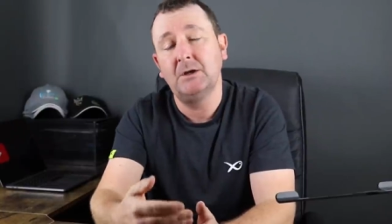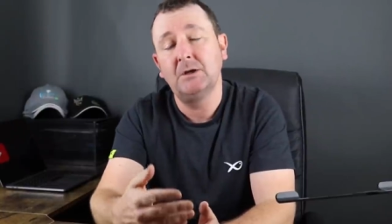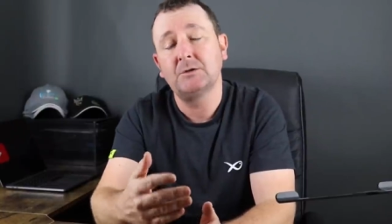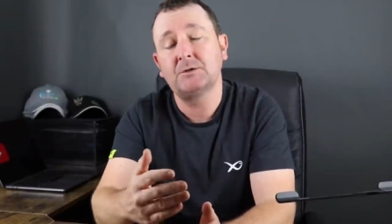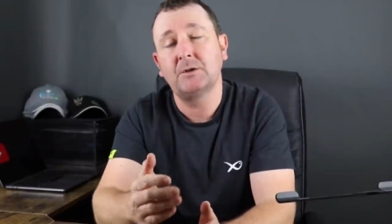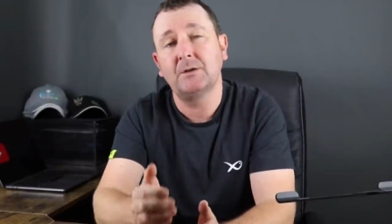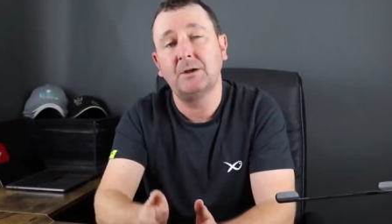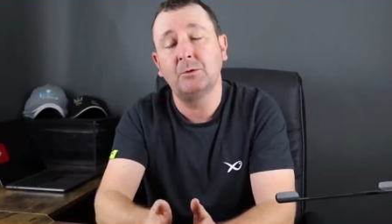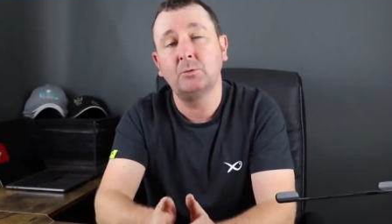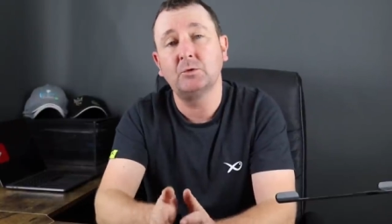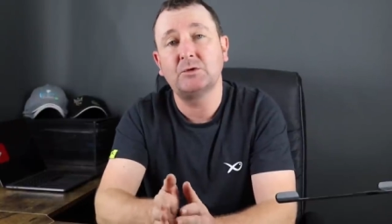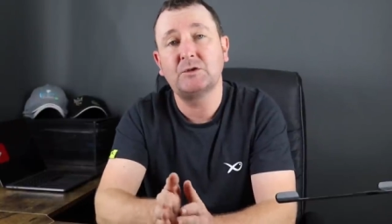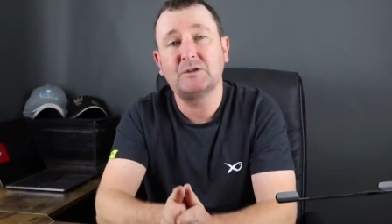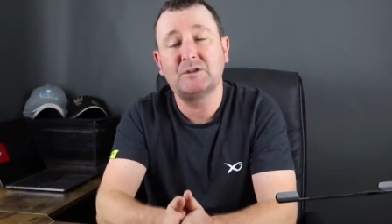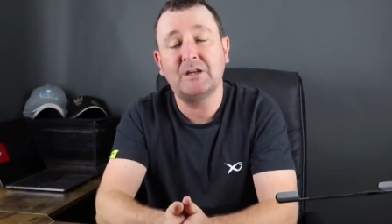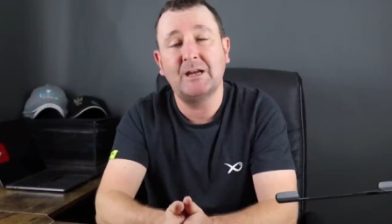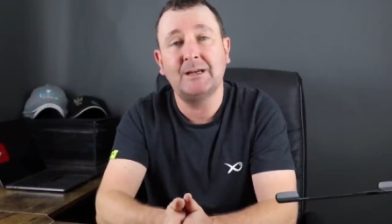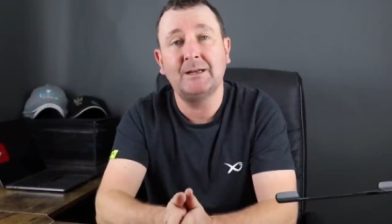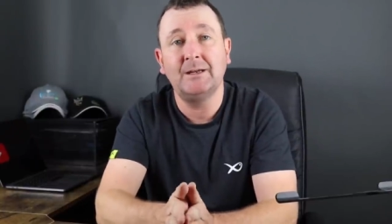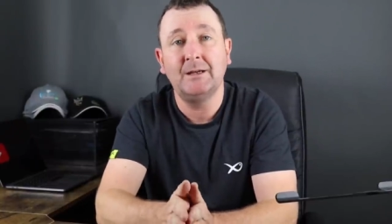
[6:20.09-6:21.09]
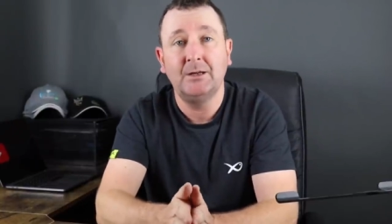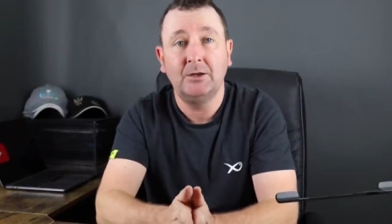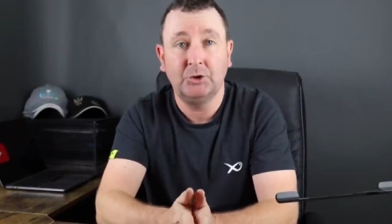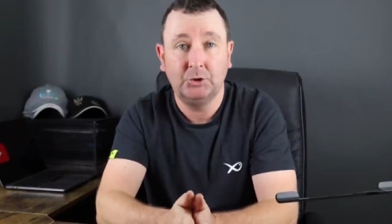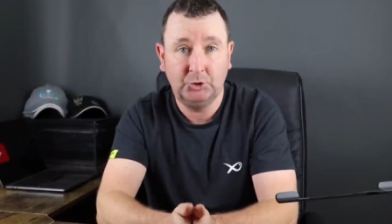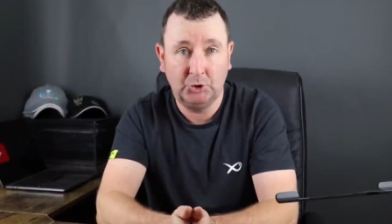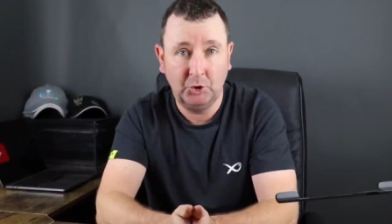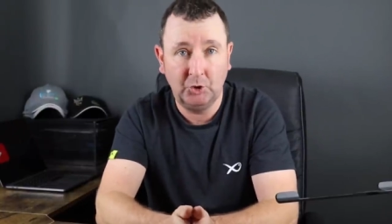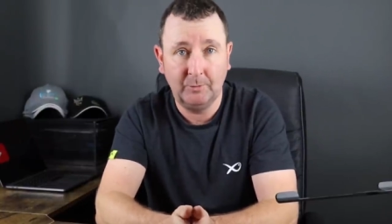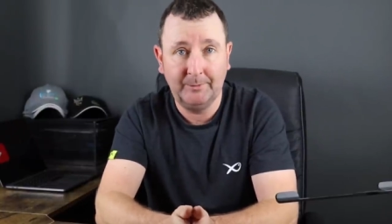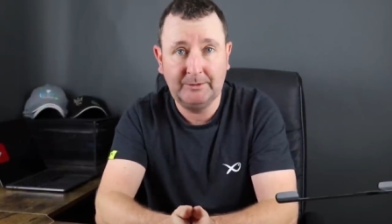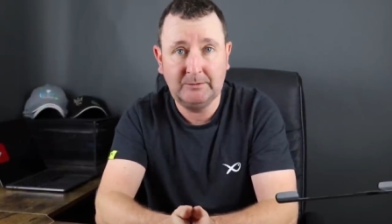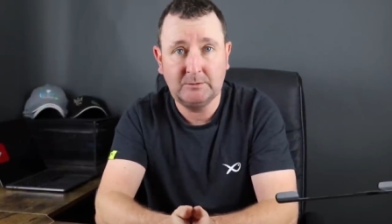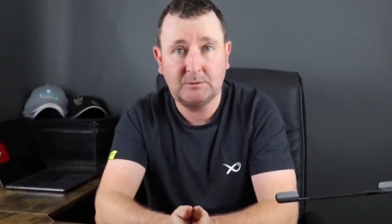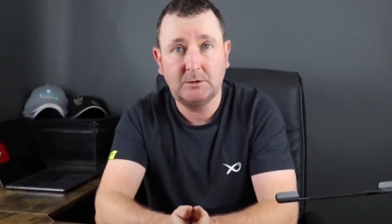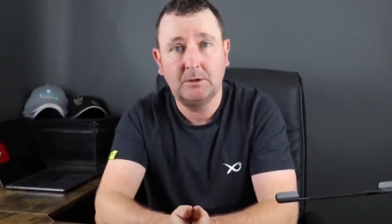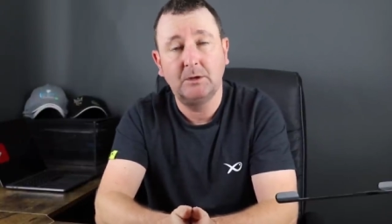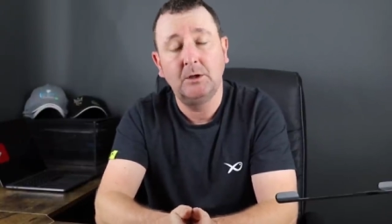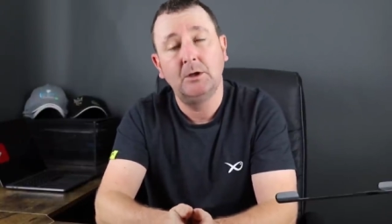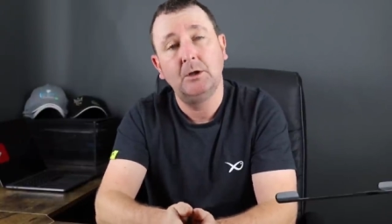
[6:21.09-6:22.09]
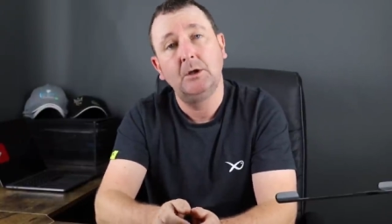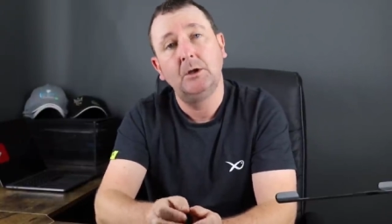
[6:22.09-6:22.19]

so they will stay dormant.